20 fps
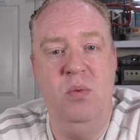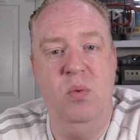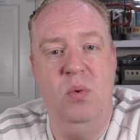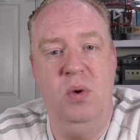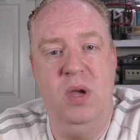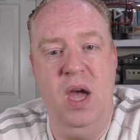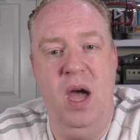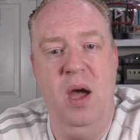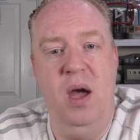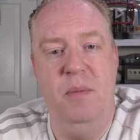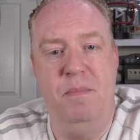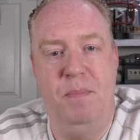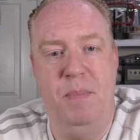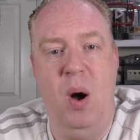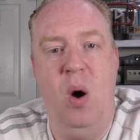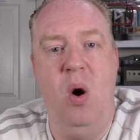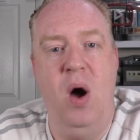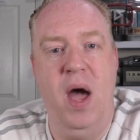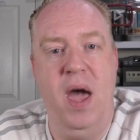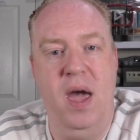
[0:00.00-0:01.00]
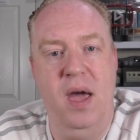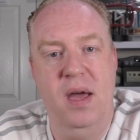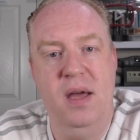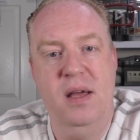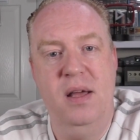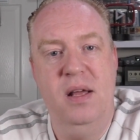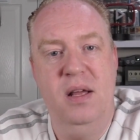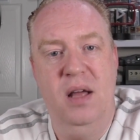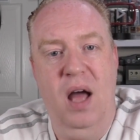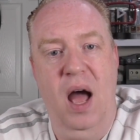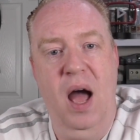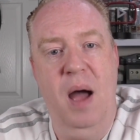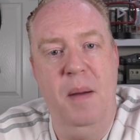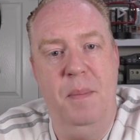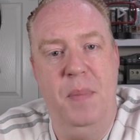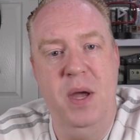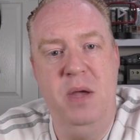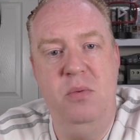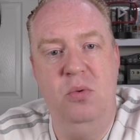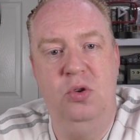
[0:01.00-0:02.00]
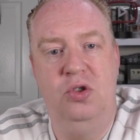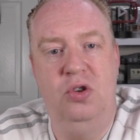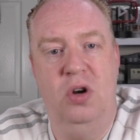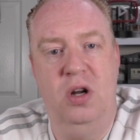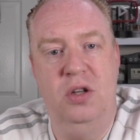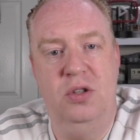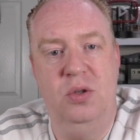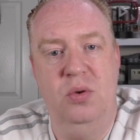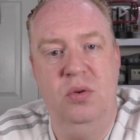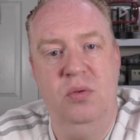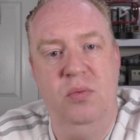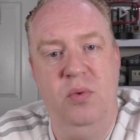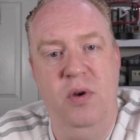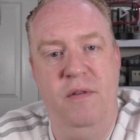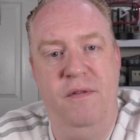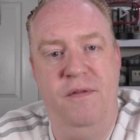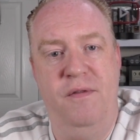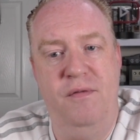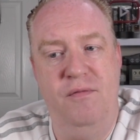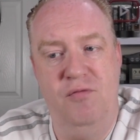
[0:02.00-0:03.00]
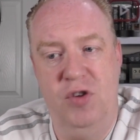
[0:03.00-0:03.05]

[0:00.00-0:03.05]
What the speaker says: get by people trying to sort of with